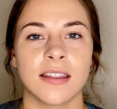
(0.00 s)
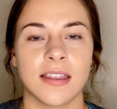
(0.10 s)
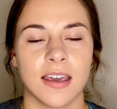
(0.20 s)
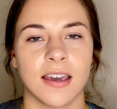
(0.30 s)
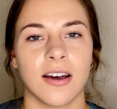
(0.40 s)

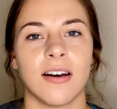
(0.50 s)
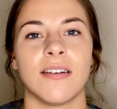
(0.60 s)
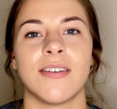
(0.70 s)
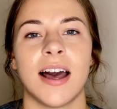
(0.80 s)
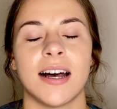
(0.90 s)
think
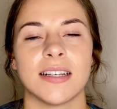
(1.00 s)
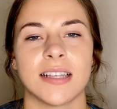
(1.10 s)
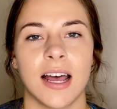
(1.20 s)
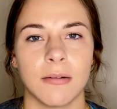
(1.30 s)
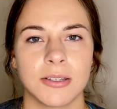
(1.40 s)
of as
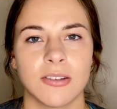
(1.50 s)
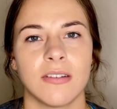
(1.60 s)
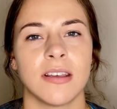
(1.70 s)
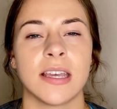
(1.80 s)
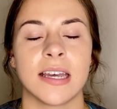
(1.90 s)

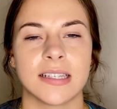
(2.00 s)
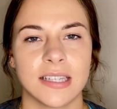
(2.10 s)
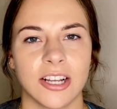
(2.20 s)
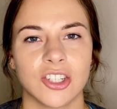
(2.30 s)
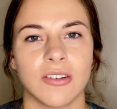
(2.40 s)
absolutely
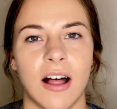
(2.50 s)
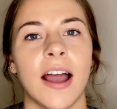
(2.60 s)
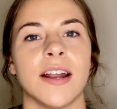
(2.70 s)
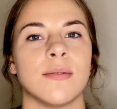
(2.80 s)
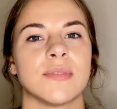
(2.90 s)
essential
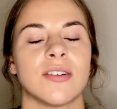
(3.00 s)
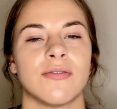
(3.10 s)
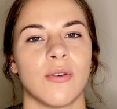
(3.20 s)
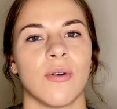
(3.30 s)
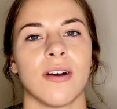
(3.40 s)
items
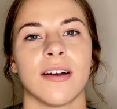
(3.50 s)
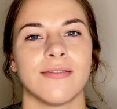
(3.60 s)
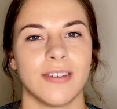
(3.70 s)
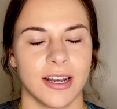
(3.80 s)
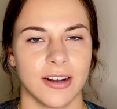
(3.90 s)
for
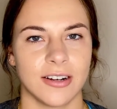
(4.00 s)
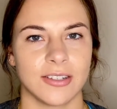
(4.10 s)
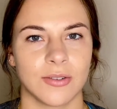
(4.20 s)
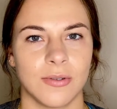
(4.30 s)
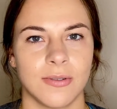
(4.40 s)
veterinary
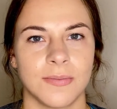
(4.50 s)
school.